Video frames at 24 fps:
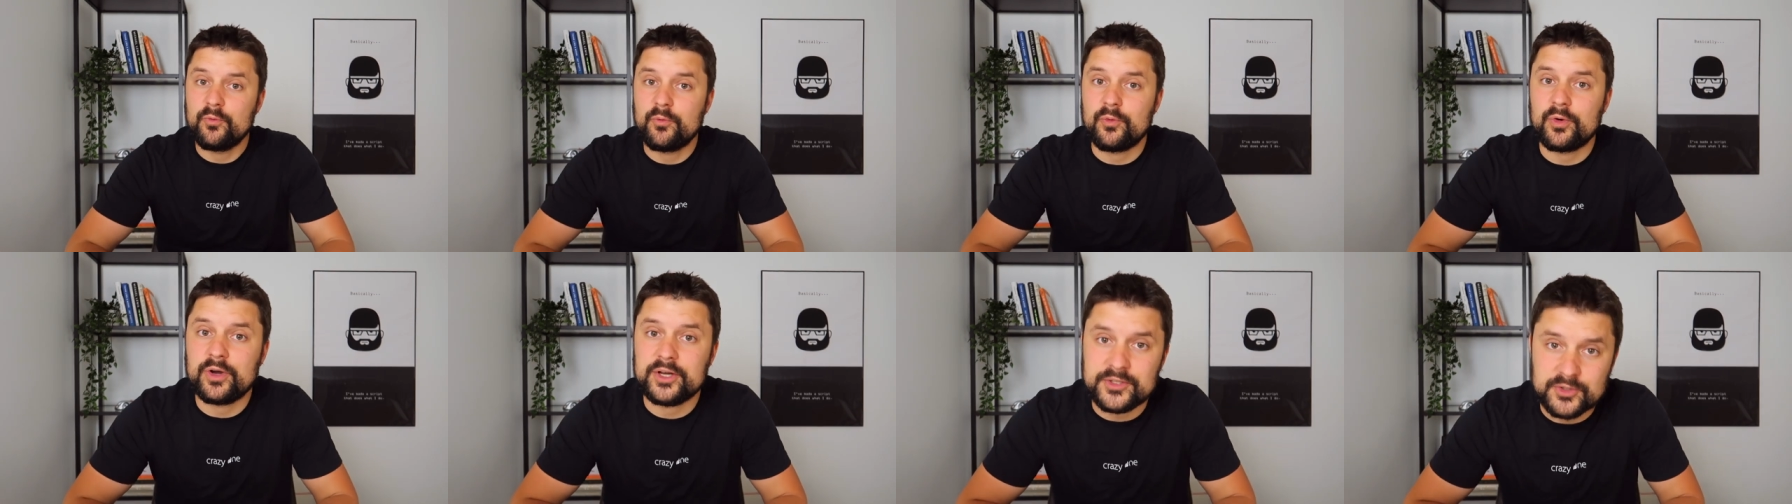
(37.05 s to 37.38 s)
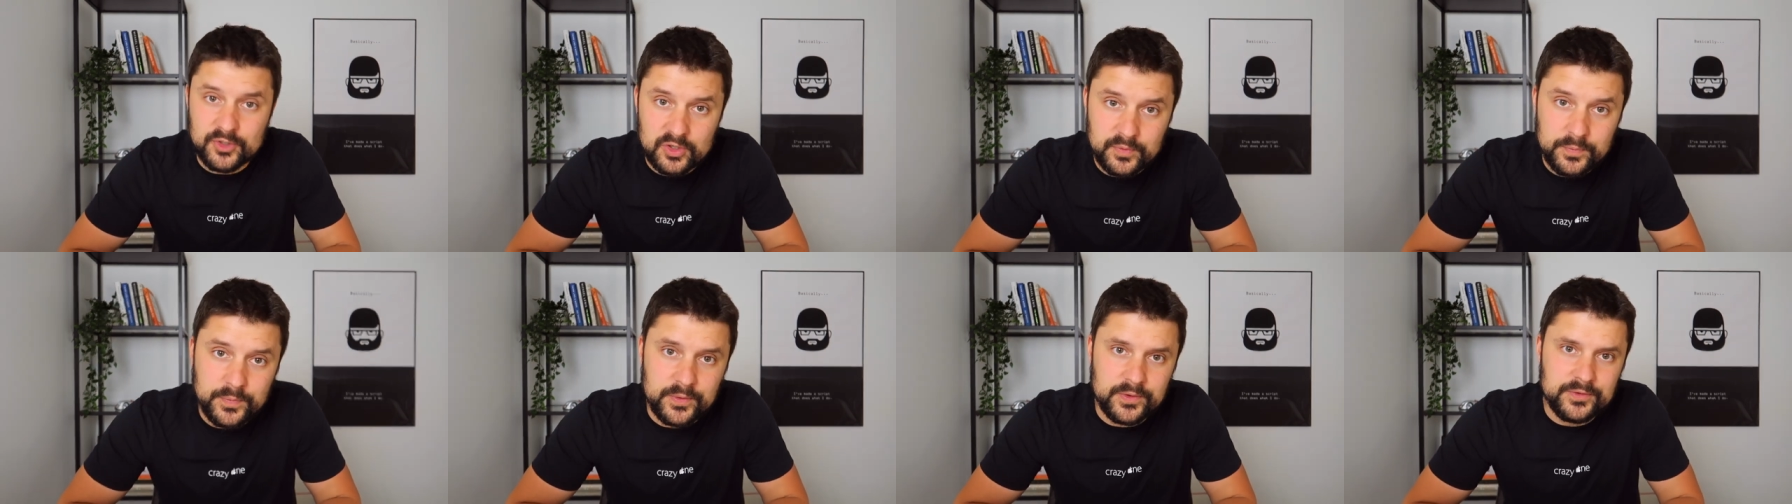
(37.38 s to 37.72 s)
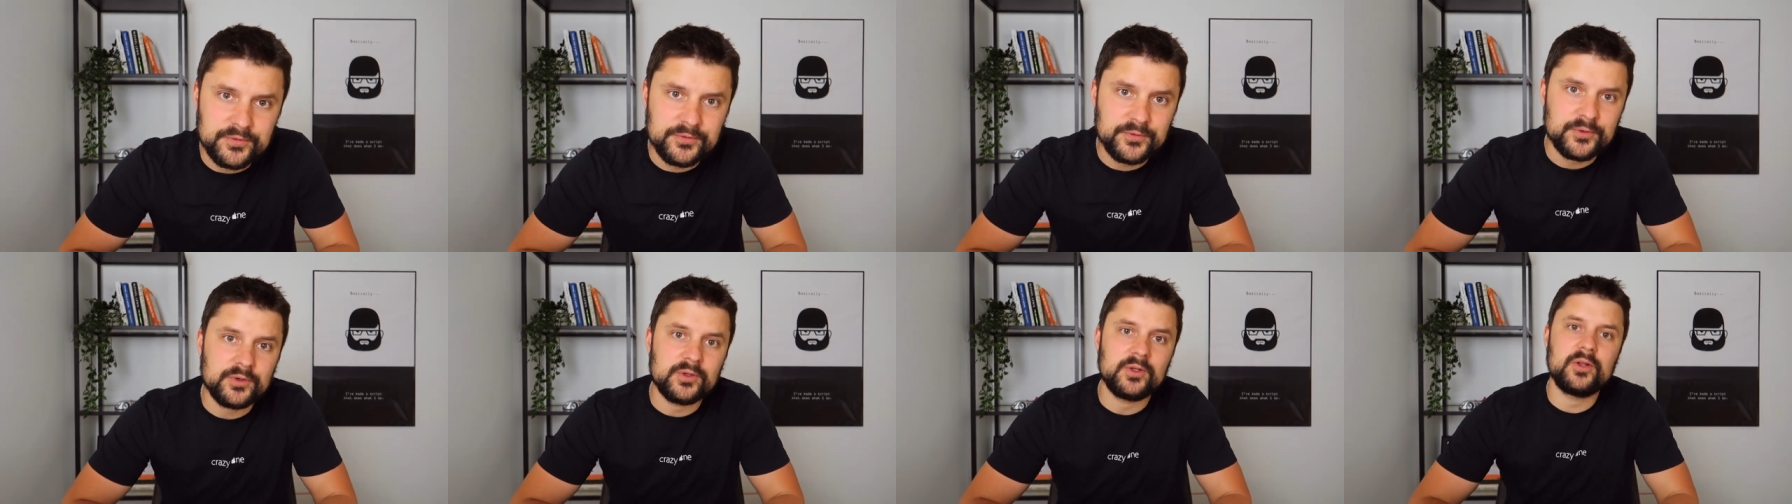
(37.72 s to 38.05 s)
for your
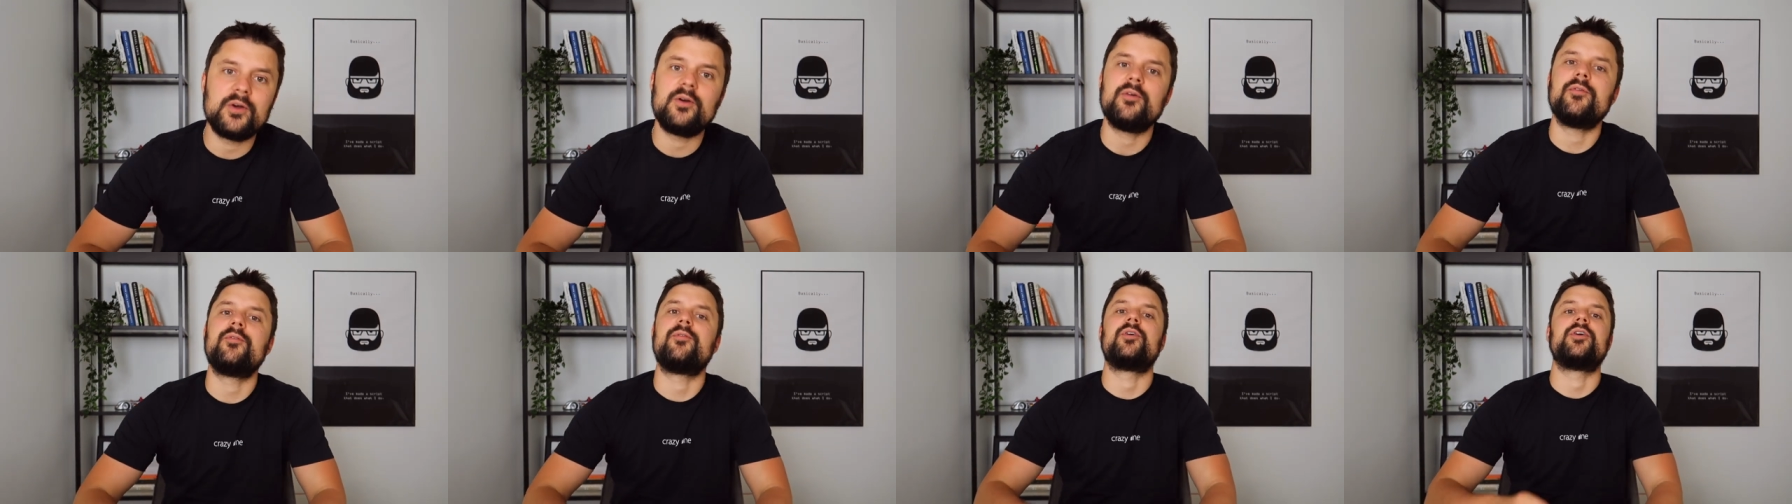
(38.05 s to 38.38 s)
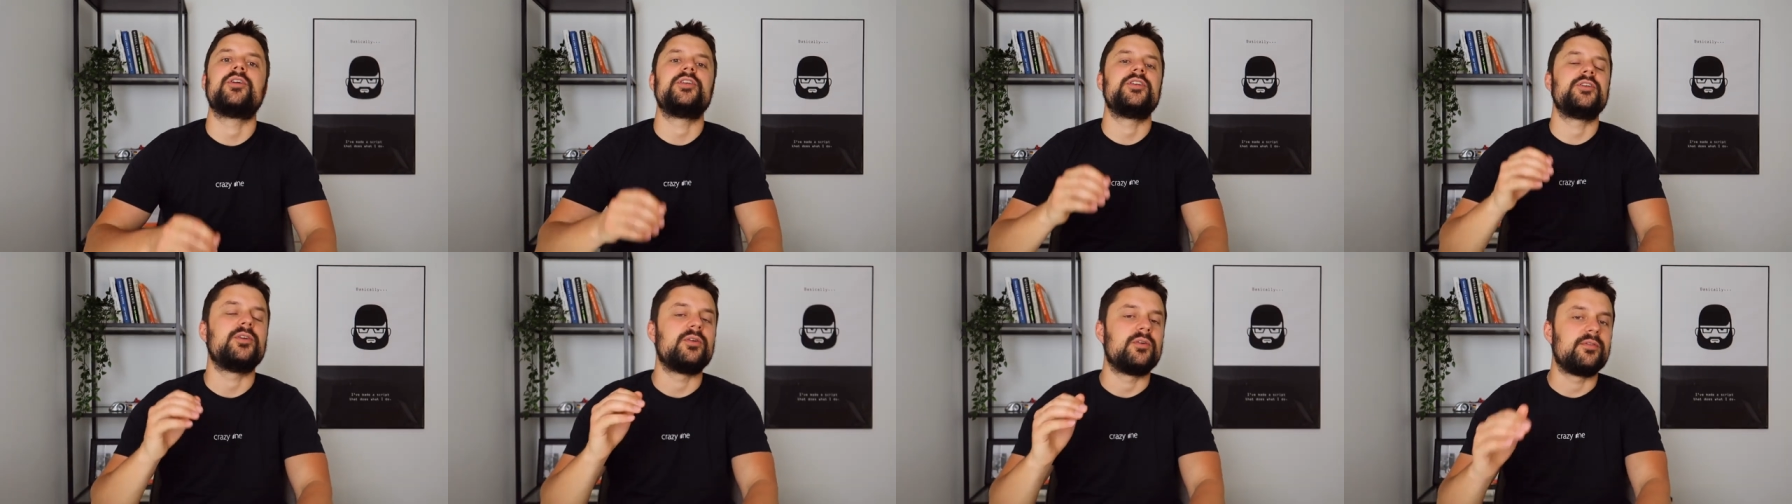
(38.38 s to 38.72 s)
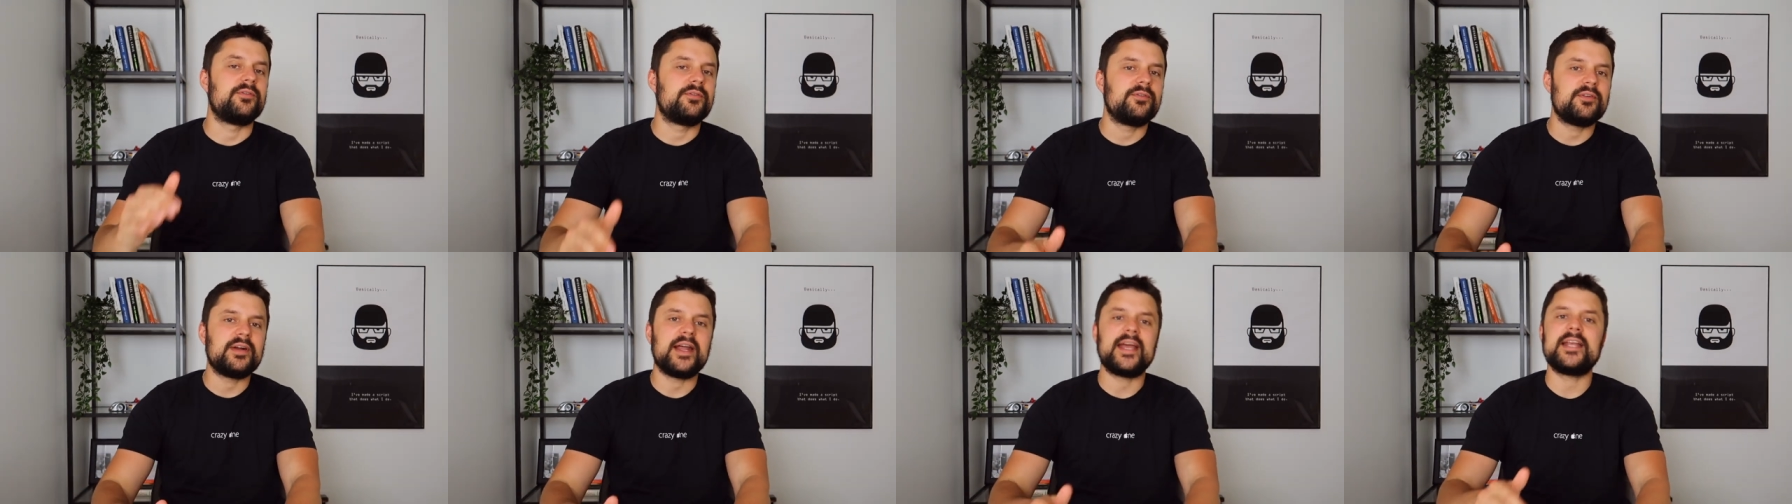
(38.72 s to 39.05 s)
portfolio, for your
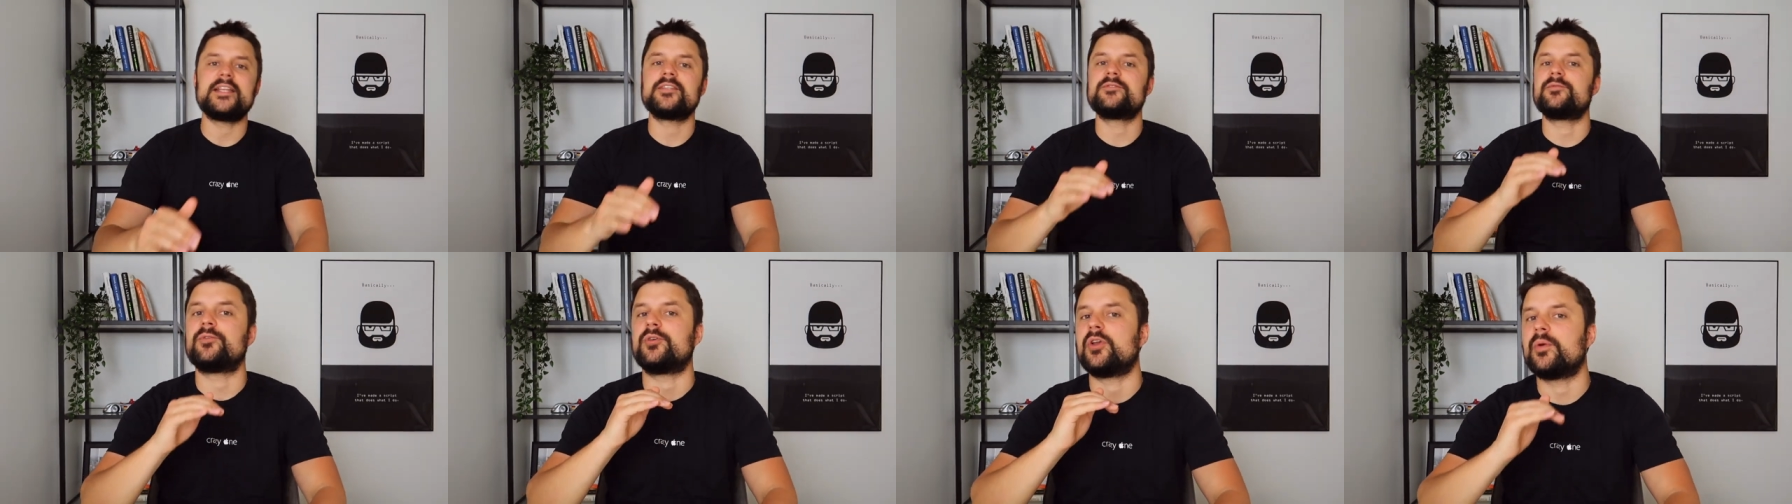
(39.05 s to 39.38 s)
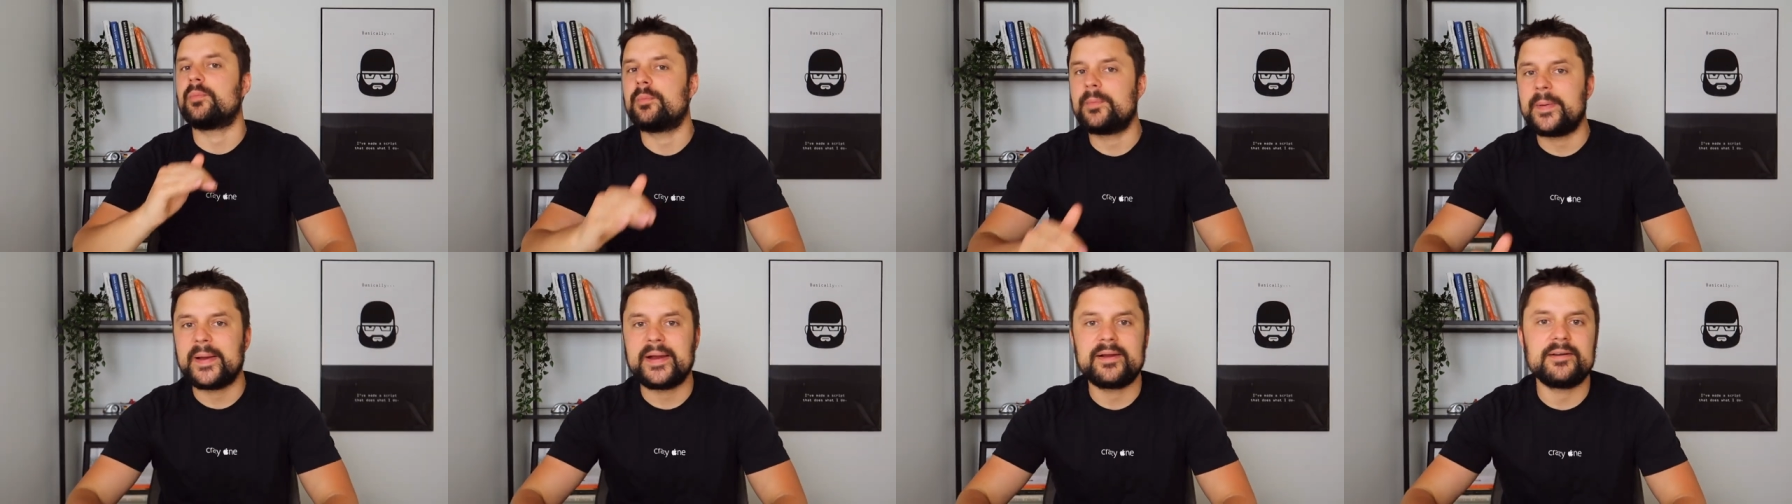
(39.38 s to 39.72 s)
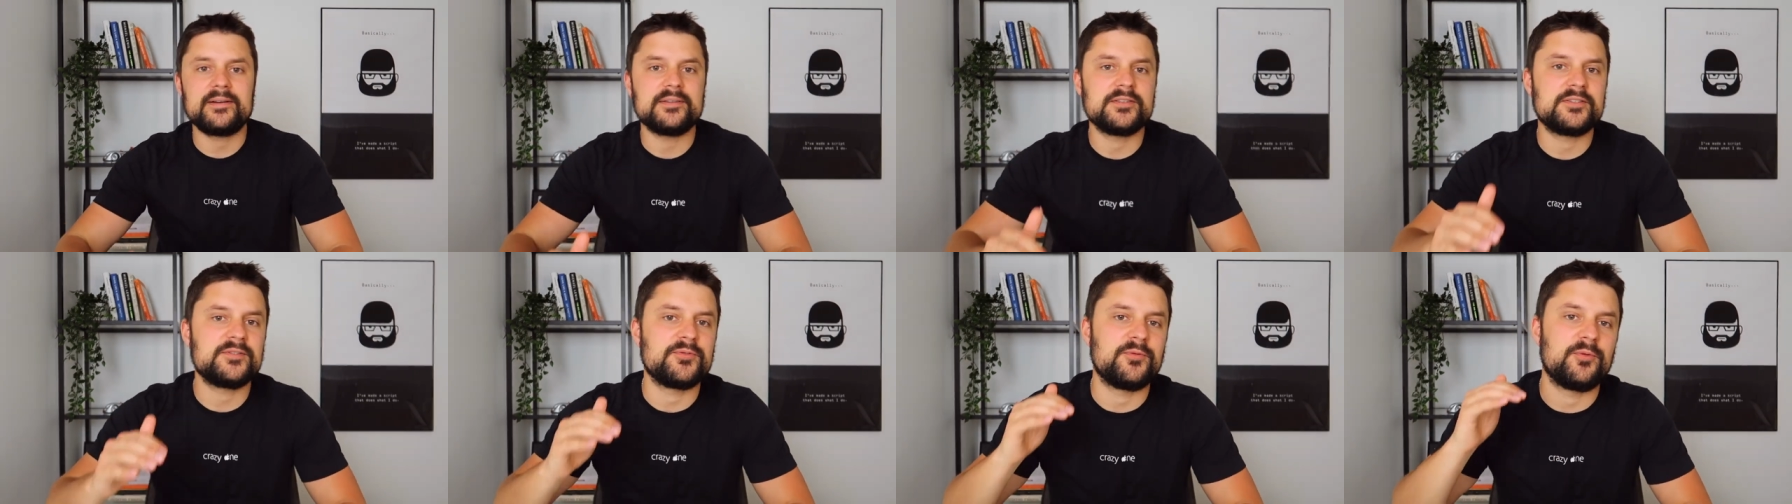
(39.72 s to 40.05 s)
friends, for your
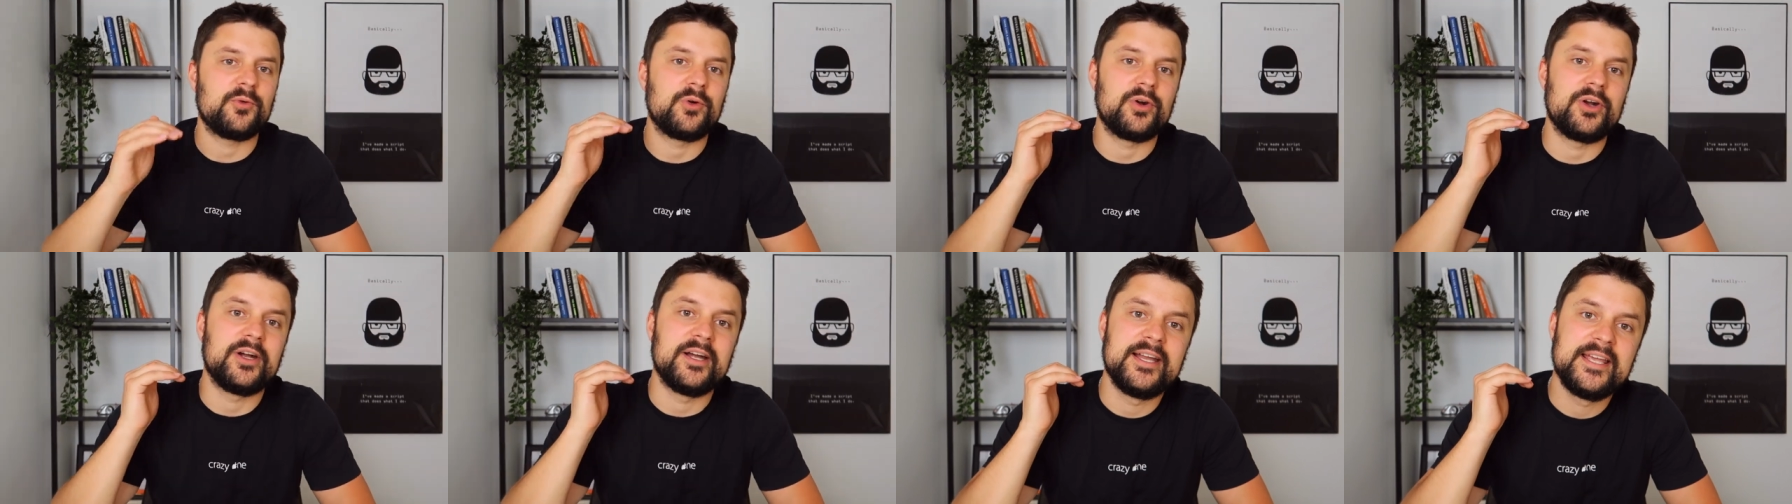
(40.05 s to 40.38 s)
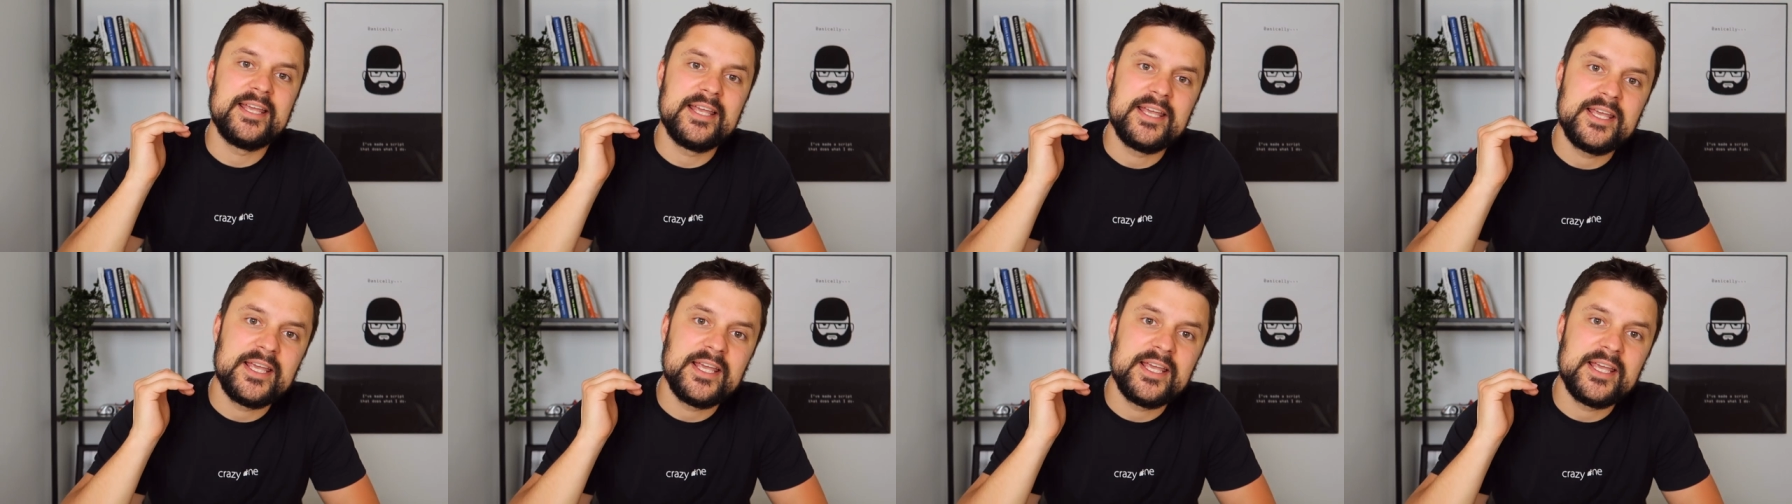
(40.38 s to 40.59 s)
parents, for